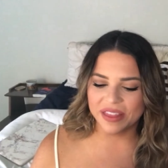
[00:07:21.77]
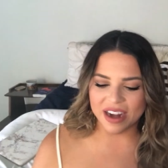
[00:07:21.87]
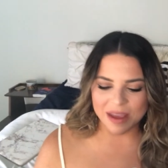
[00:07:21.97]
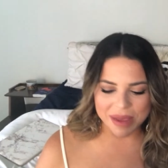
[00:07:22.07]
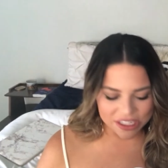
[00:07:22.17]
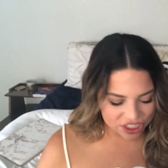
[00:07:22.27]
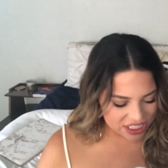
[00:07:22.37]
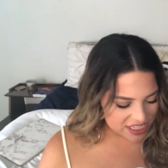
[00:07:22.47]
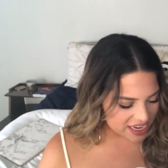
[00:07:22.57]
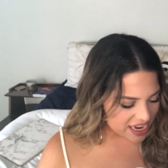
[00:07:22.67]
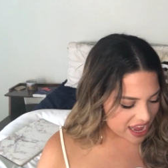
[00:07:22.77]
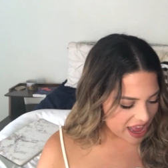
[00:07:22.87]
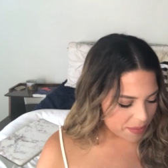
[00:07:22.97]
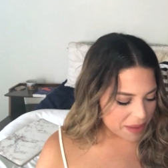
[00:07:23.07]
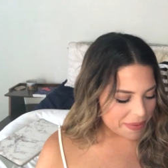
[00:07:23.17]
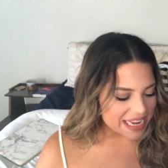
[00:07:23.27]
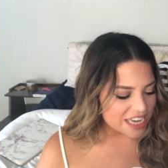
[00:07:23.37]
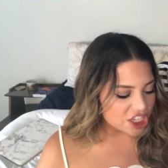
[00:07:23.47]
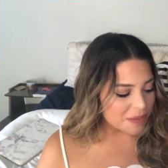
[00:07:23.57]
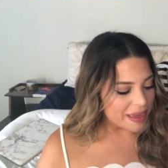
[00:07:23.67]
that I am interested in
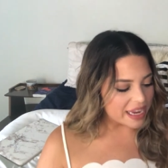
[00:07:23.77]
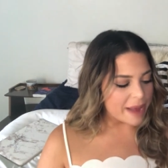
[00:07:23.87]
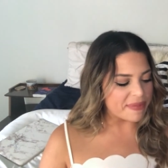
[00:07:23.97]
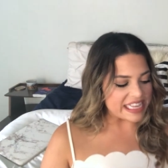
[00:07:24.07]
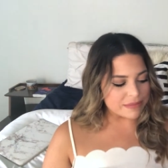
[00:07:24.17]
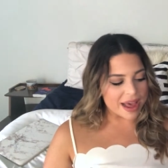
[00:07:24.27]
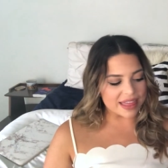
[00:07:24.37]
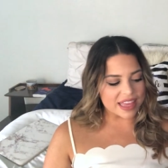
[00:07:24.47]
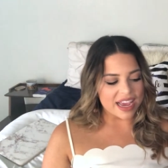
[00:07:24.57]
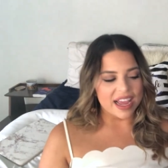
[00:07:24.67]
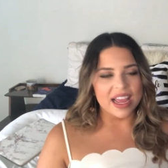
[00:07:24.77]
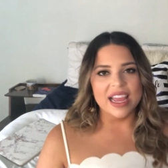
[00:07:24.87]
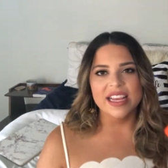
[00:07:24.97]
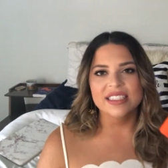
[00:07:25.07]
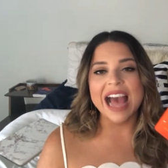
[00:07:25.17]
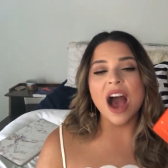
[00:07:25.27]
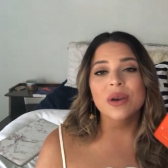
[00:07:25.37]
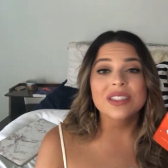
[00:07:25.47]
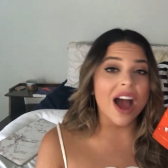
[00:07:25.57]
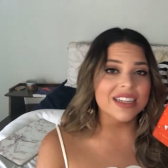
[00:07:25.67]
potentially picking up this month is How
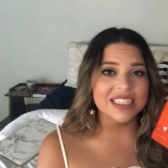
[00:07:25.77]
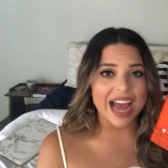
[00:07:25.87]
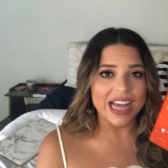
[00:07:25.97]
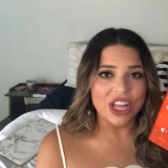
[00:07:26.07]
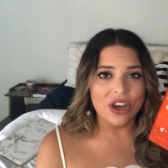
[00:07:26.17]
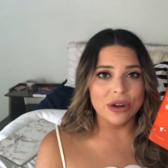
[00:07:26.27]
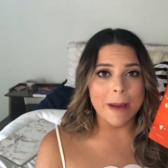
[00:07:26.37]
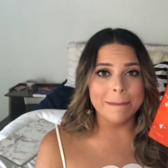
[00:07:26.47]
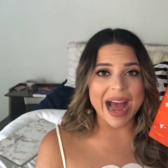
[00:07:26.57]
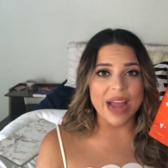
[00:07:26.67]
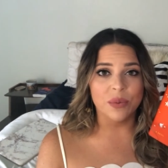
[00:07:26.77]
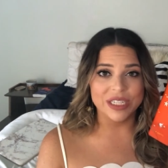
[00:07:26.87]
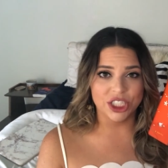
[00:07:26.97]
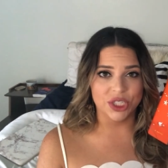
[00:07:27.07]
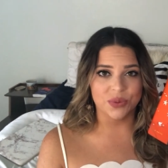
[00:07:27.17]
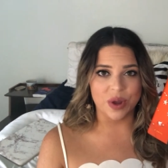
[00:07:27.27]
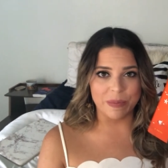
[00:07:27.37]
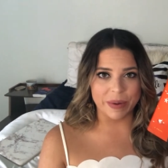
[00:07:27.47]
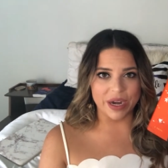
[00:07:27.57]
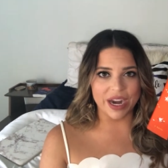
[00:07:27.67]
Not to Die Alone by Richard
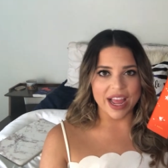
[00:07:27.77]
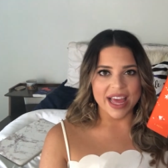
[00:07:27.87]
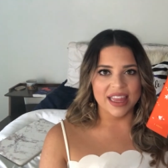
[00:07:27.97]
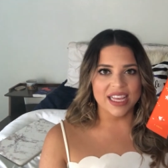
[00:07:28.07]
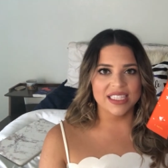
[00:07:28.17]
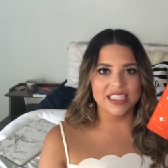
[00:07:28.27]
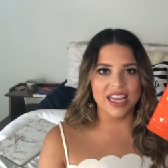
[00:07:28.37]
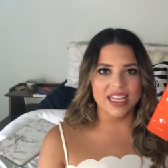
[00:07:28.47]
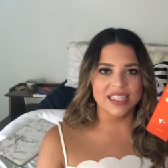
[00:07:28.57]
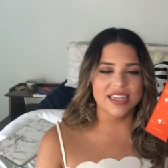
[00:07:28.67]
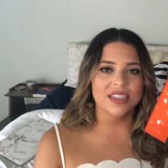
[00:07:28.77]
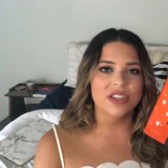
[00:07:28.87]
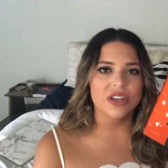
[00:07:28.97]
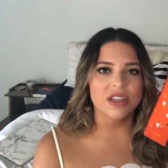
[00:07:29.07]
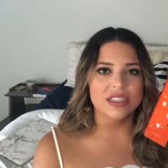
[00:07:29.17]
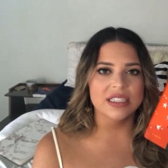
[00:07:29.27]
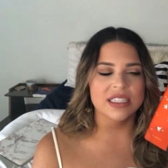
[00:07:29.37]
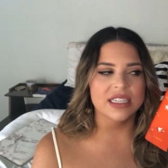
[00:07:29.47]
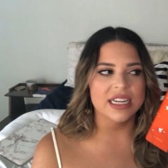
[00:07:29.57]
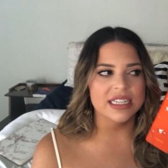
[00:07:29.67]
Roeper. This is an adult
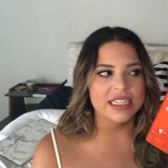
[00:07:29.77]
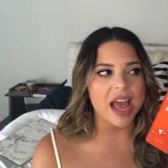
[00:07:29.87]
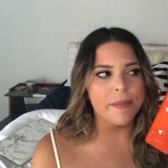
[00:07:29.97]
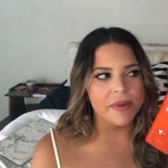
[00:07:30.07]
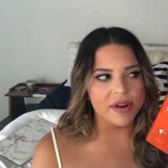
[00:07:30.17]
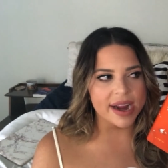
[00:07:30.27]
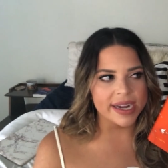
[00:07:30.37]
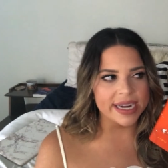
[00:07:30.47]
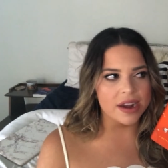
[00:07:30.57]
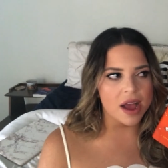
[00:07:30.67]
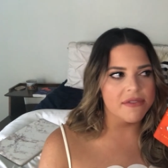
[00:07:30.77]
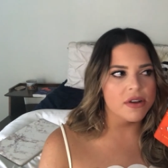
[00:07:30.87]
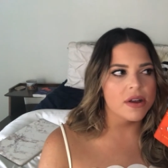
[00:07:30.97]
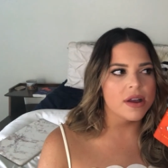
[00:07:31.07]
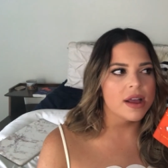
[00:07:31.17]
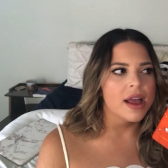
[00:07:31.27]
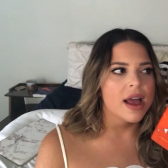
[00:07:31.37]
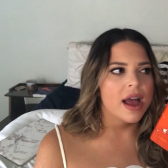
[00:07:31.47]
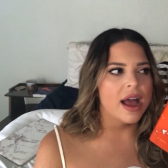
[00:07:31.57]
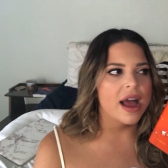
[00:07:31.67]
contemporary novel
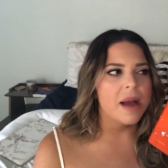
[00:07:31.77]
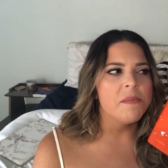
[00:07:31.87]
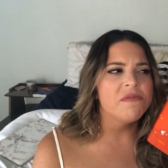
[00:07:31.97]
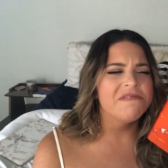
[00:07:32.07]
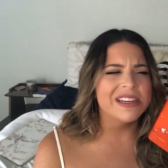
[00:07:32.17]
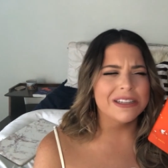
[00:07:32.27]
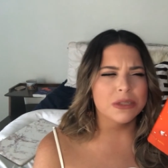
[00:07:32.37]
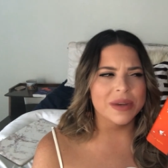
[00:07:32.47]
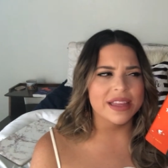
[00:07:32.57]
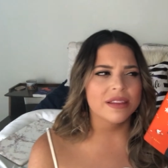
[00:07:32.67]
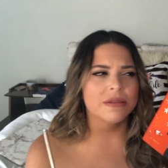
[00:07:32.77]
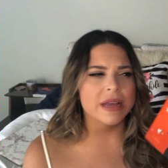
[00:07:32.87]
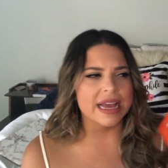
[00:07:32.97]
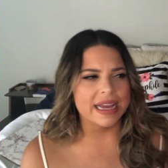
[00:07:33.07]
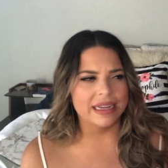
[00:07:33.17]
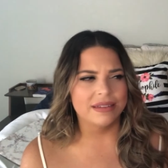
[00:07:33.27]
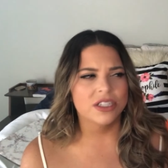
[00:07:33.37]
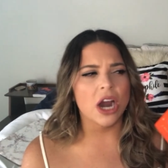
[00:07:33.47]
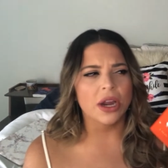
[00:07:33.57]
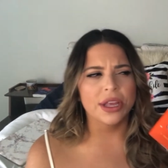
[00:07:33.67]
filled with
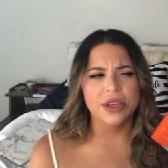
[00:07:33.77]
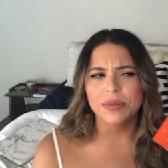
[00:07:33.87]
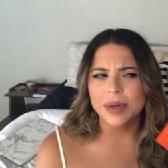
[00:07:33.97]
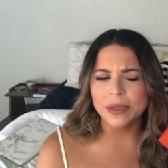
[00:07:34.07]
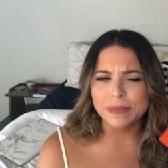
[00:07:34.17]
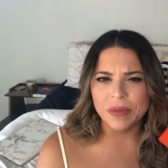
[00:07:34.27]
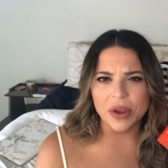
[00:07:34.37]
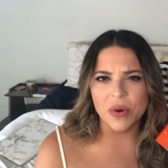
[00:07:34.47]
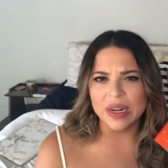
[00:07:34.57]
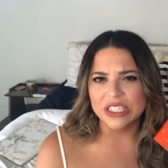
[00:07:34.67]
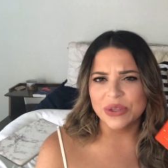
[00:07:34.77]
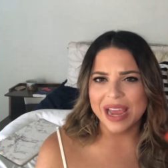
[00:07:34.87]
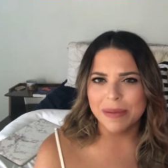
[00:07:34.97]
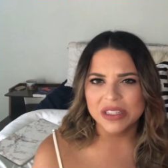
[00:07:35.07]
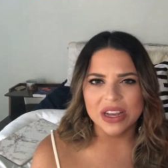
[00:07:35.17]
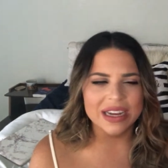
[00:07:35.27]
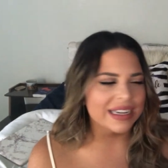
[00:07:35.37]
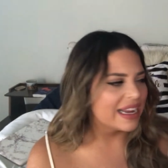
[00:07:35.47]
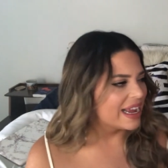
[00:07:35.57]
dark humor, according to Amazon.